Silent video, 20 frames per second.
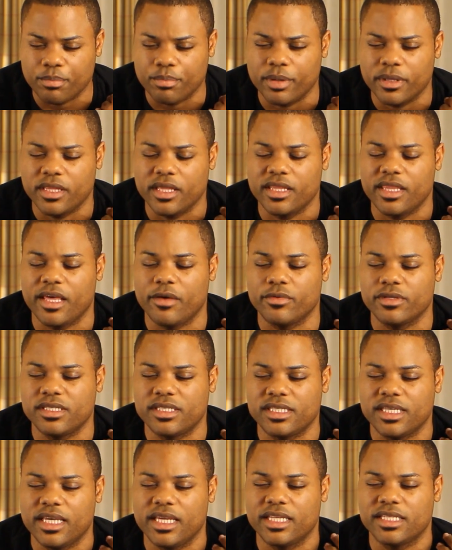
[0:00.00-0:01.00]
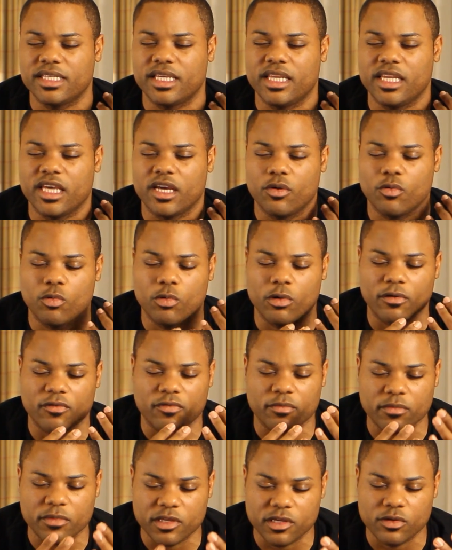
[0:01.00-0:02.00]
but that they would see it as getting a word
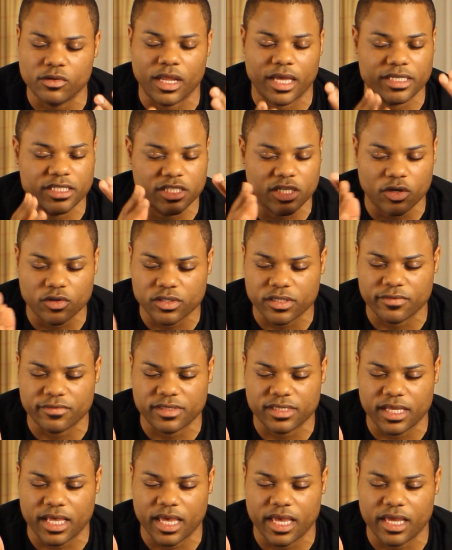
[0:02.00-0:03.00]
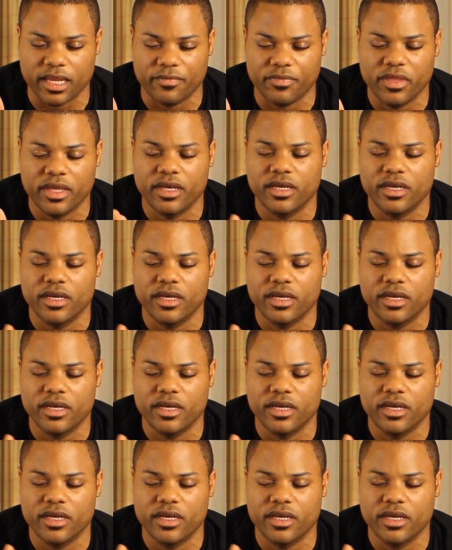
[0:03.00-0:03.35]
from you. Like Joseph said.